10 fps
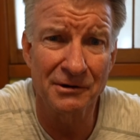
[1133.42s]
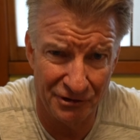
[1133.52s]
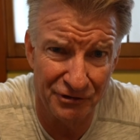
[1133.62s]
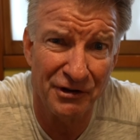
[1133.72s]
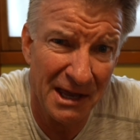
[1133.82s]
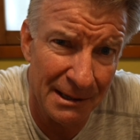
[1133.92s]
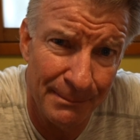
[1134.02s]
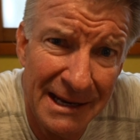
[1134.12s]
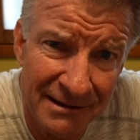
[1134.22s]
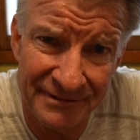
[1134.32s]
There's a second
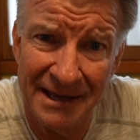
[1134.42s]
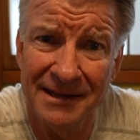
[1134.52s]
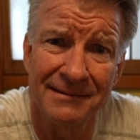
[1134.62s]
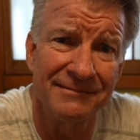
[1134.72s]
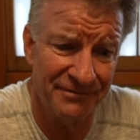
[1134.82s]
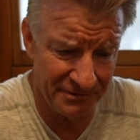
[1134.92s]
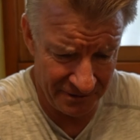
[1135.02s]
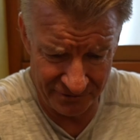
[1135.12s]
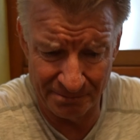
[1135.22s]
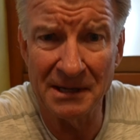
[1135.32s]
main event for
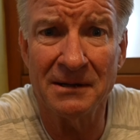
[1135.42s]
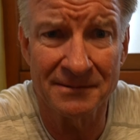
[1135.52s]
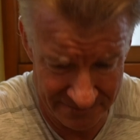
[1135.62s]
this meal?